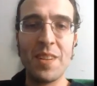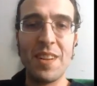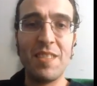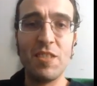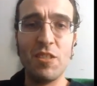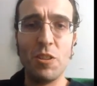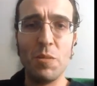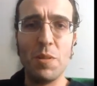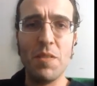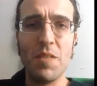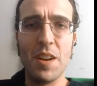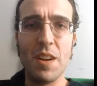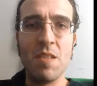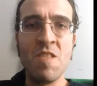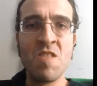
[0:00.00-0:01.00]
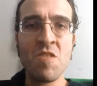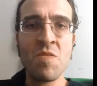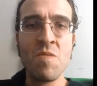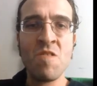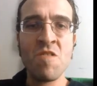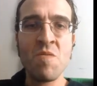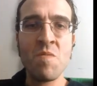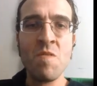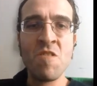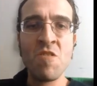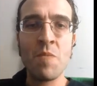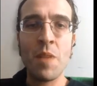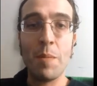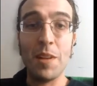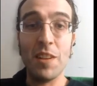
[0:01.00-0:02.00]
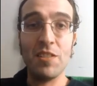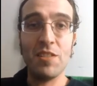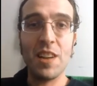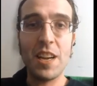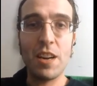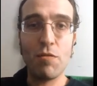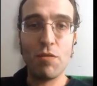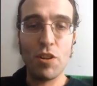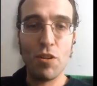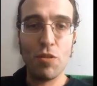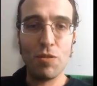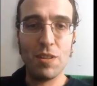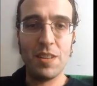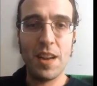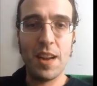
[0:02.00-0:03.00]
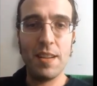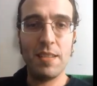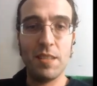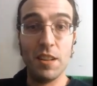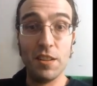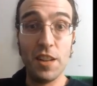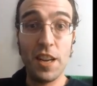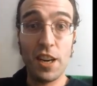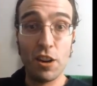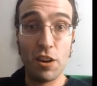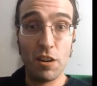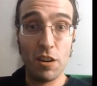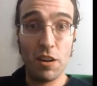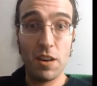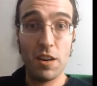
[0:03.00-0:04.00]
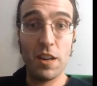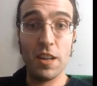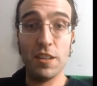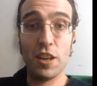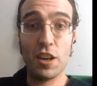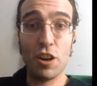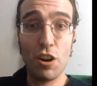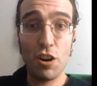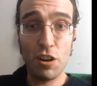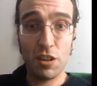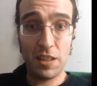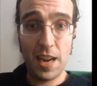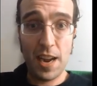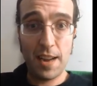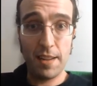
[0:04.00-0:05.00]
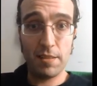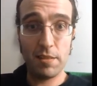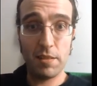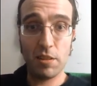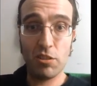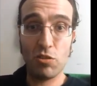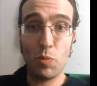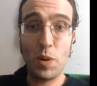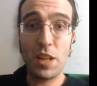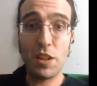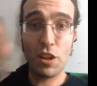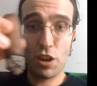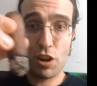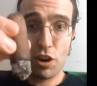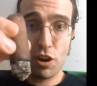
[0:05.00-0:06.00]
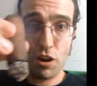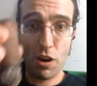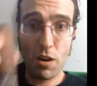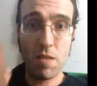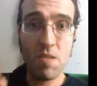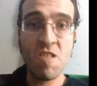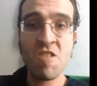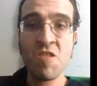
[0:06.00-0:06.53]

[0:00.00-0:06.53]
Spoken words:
Tastes a little bit of maybe a slight granola taste, a liqueur taste, a sweet liqueur.